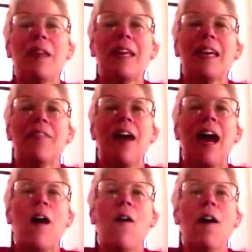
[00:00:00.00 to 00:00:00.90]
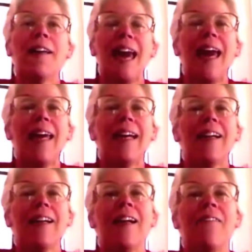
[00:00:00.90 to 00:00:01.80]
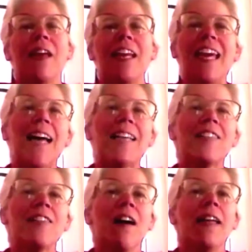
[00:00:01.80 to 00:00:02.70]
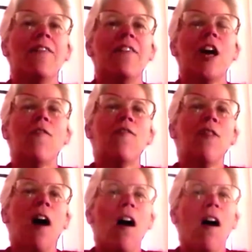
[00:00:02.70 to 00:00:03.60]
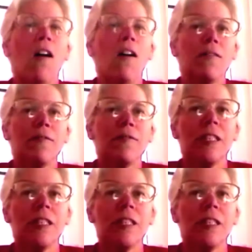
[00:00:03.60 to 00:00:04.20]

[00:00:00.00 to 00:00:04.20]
of how archaic that he has not even evolved